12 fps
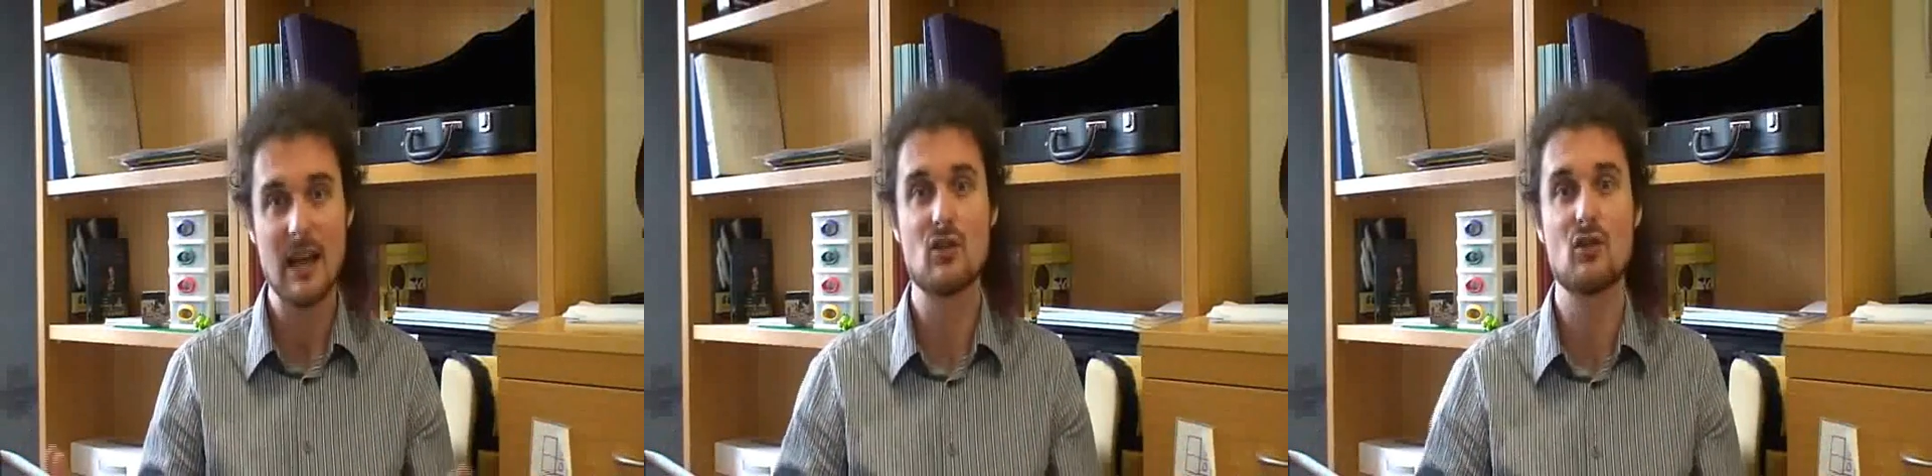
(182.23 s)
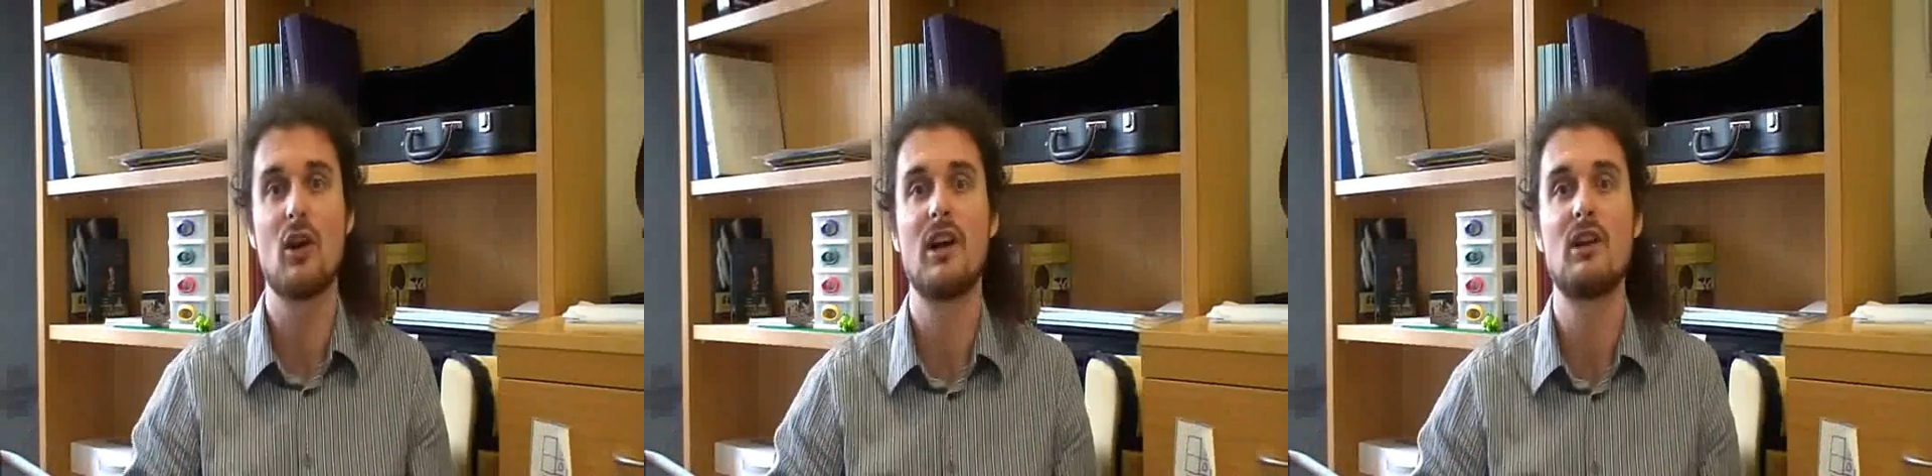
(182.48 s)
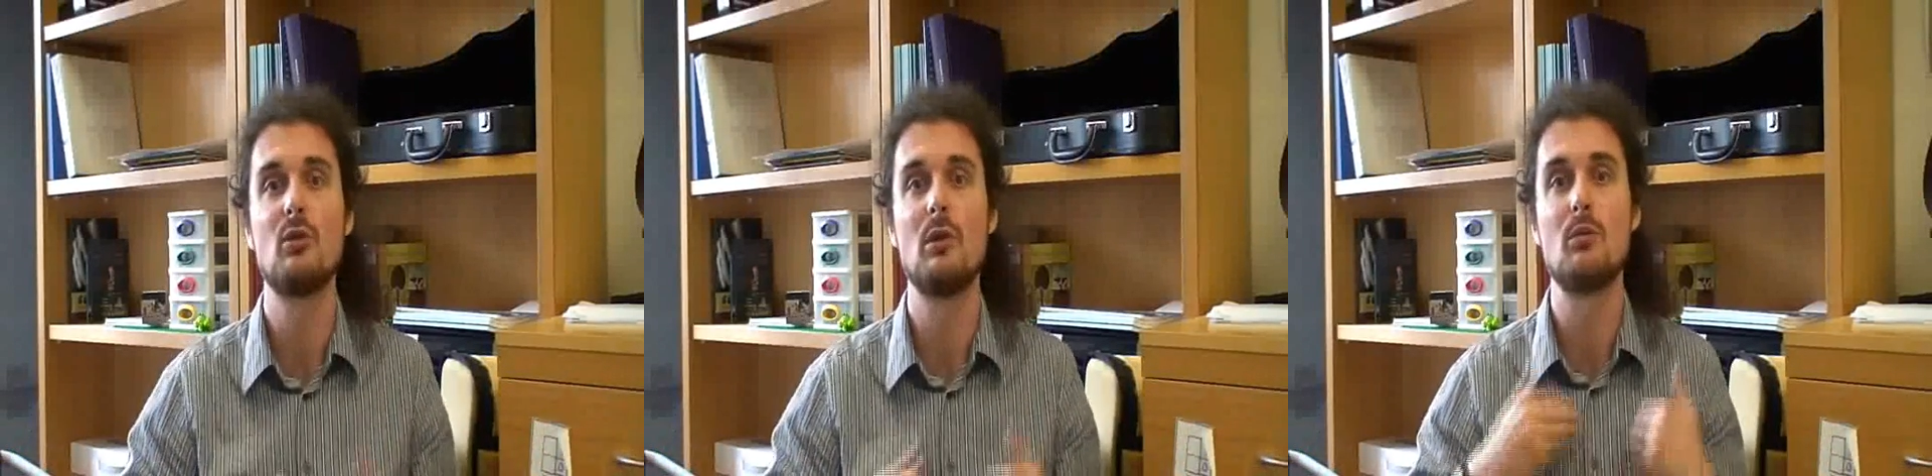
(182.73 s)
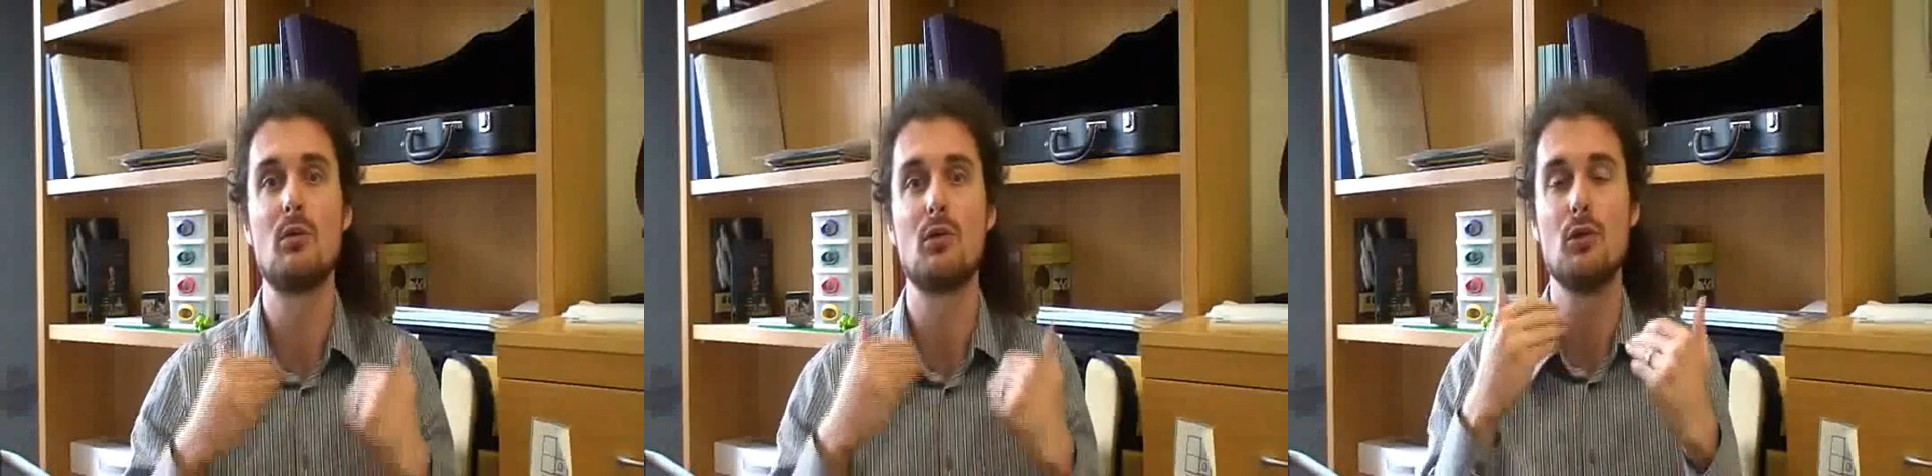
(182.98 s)
and trying
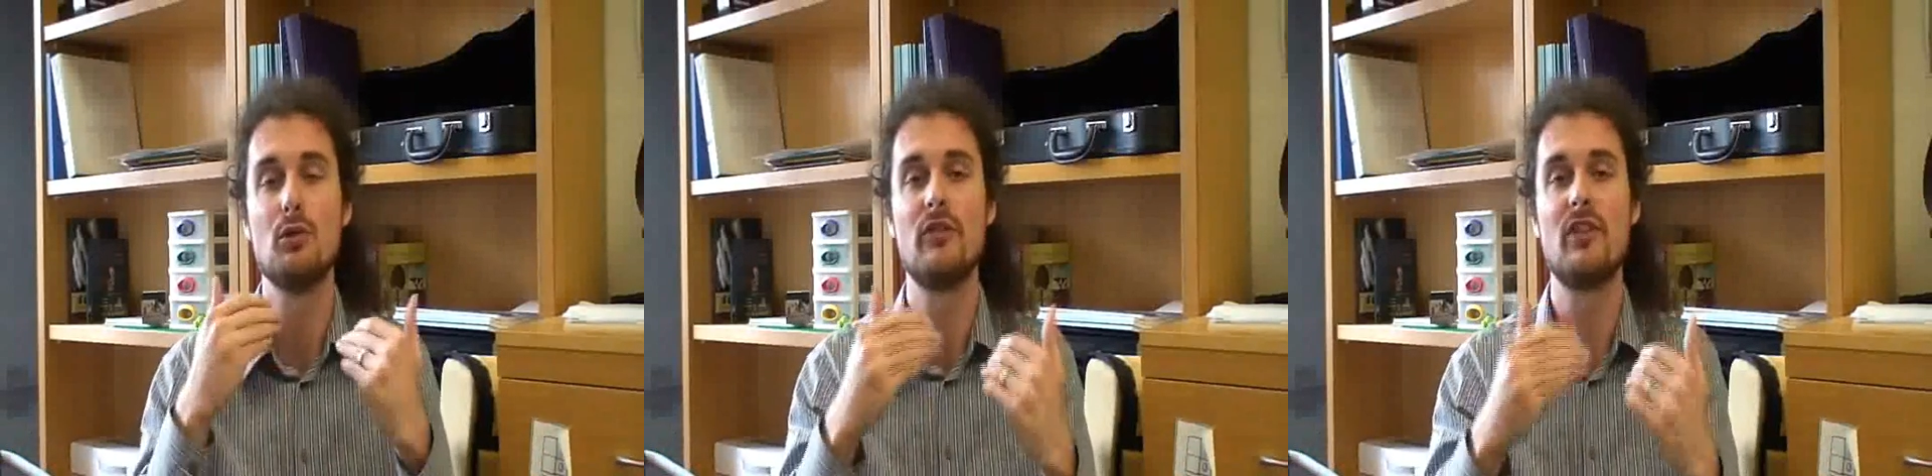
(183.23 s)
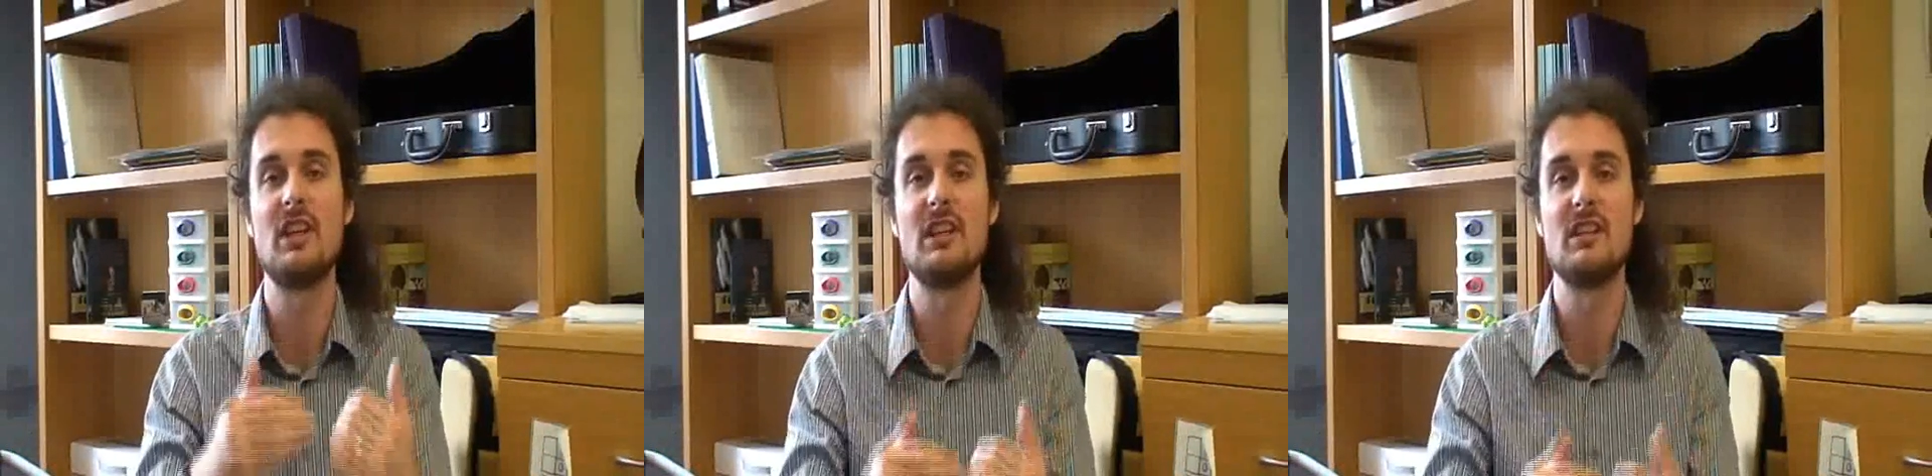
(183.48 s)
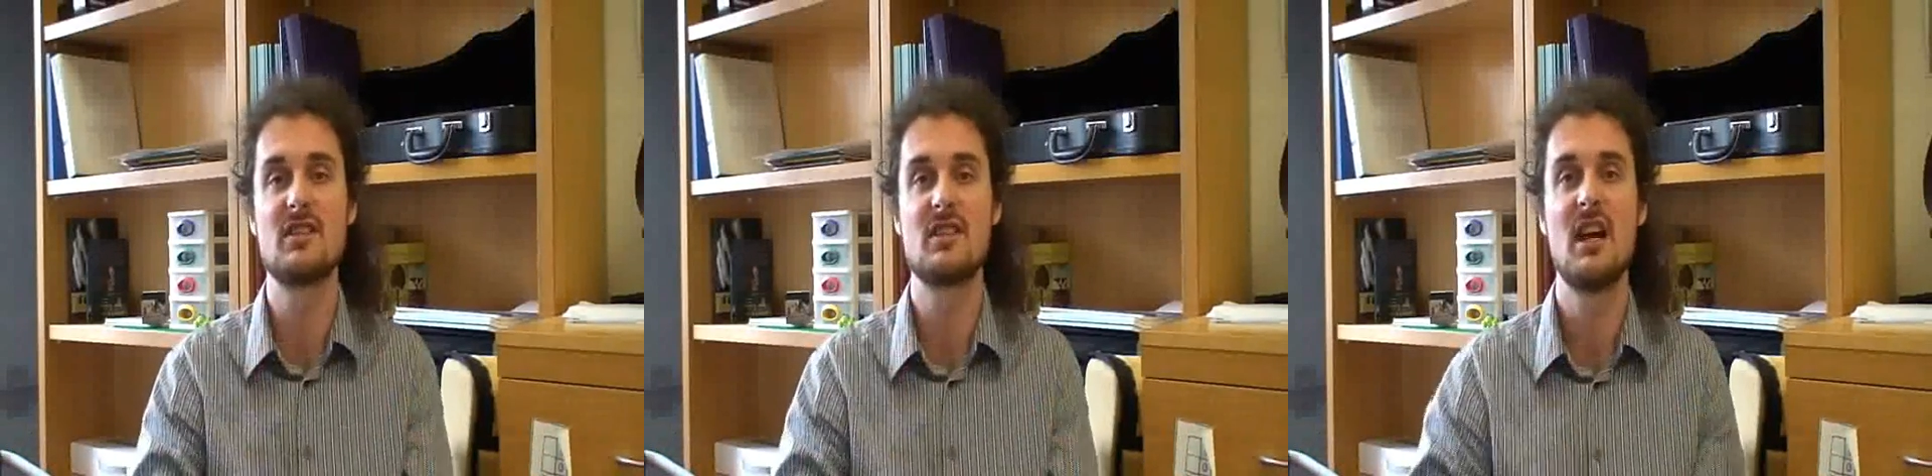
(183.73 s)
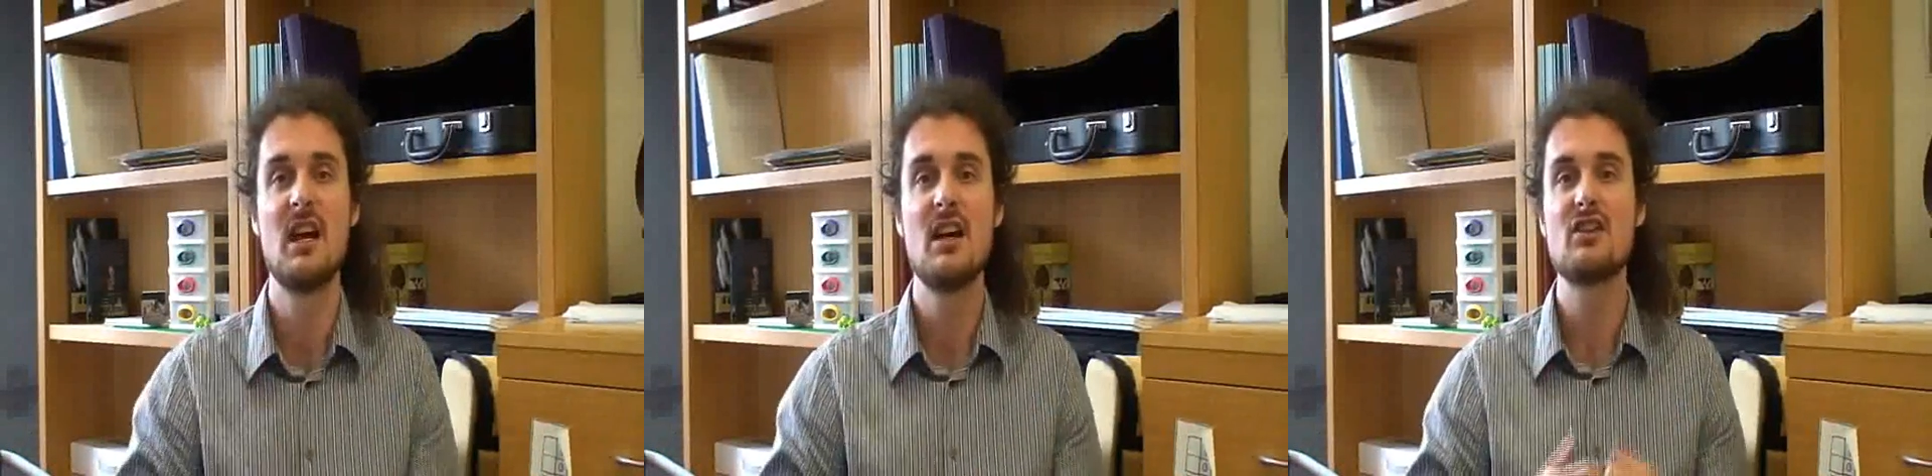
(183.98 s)
to improve things.